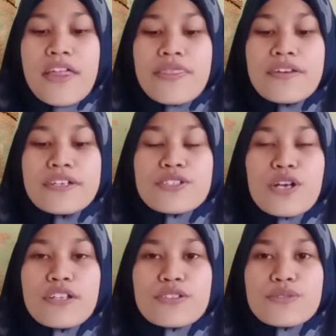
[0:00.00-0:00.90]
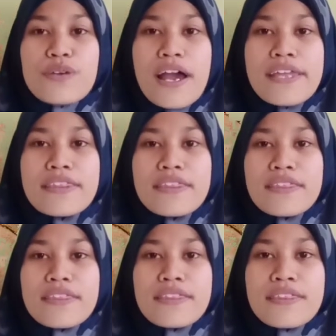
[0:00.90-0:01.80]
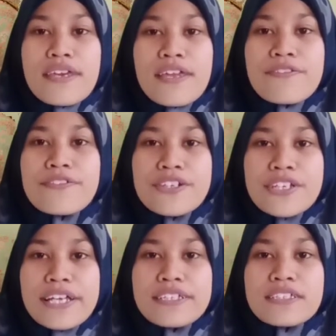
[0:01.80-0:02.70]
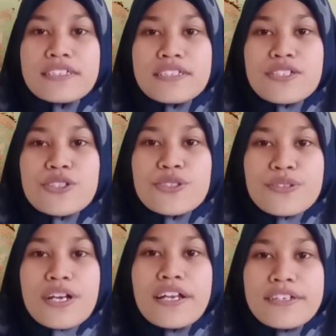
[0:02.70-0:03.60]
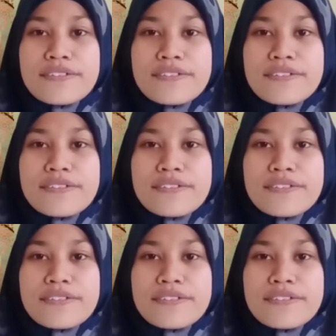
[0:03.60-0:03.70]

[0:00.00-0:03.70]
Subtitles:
There is also an inverted sugar.